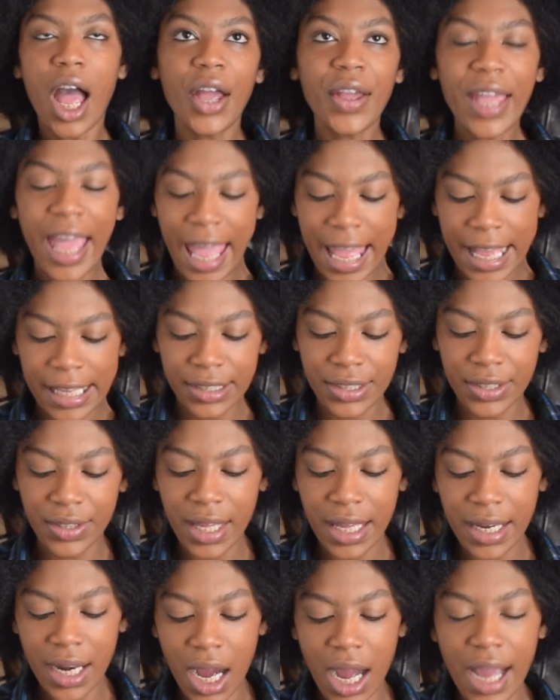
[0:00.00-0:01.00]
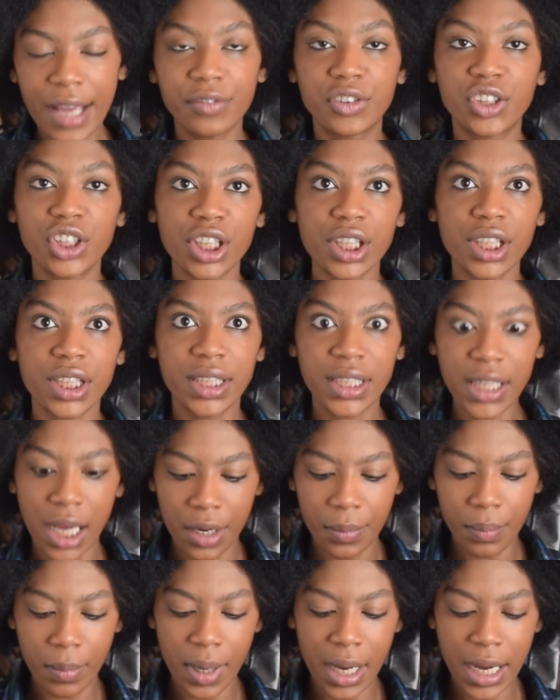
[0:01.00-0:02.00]
Okay, so then I've just
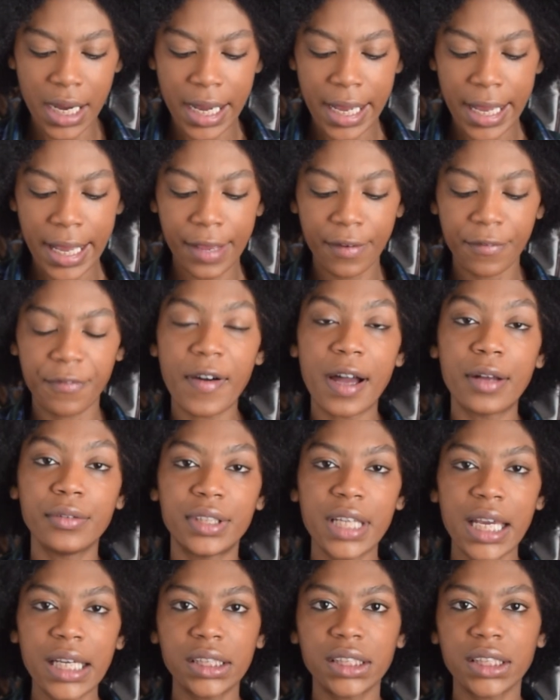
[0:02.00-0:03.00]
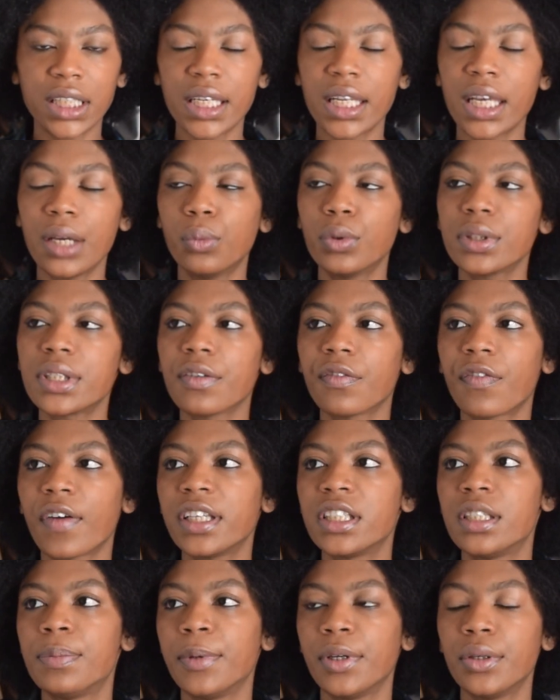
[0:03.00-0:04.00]
done my foundation. It wasn't
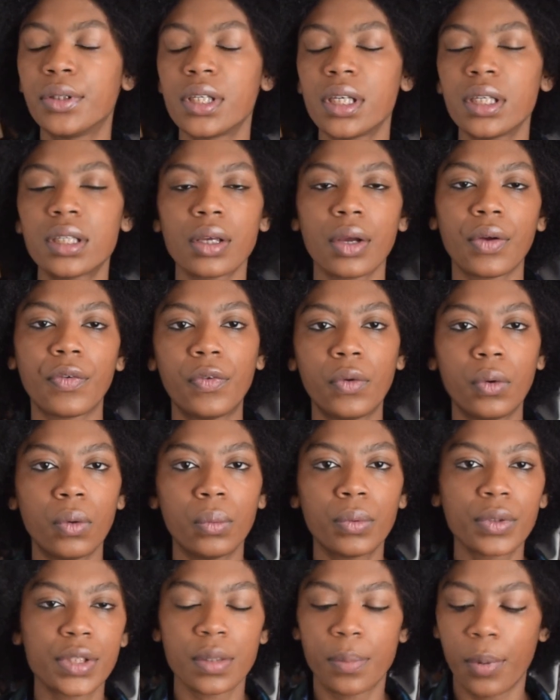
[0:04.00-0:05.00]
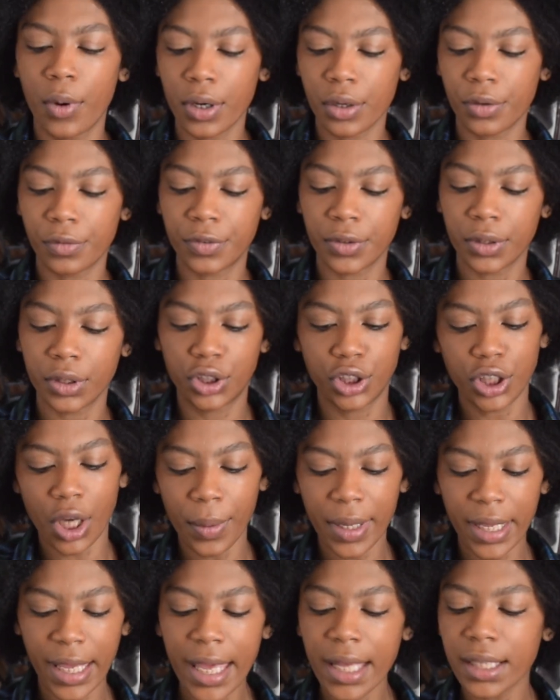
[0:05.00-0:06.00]
Fenty Beauty, so I thought, what's the point of
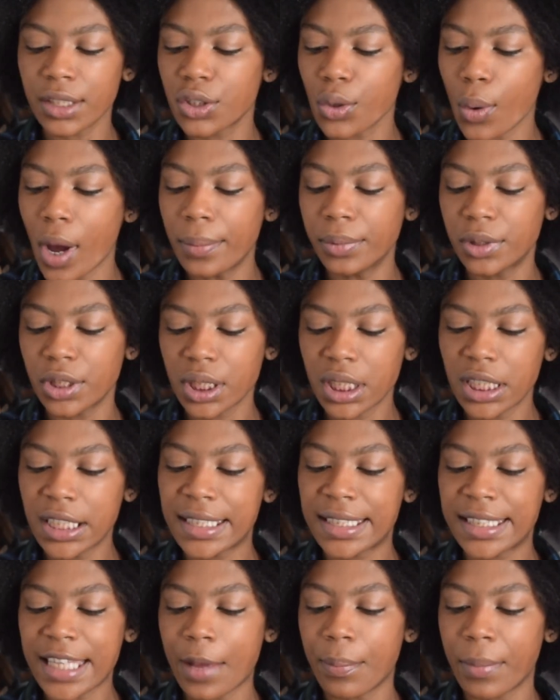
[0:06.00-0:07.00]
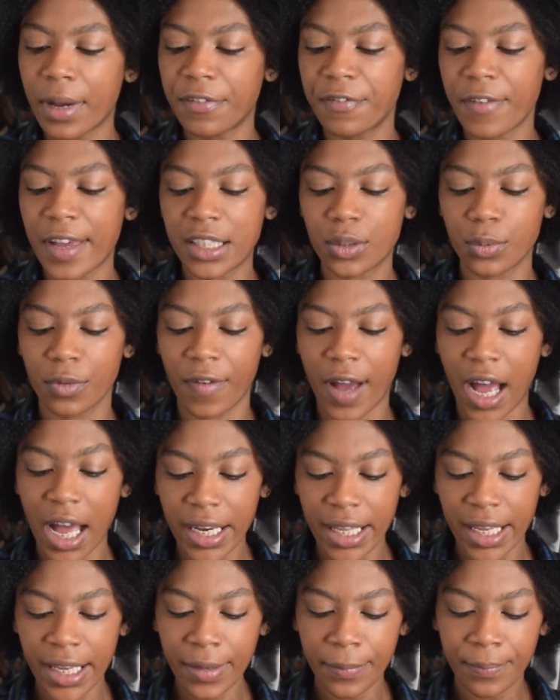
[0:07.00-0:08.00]
showing it? So I'm just gonna set my face with
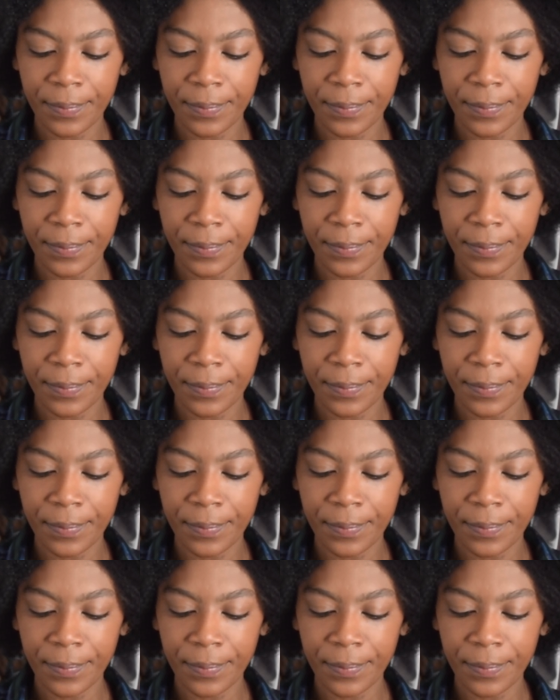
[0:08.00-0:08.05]
honey.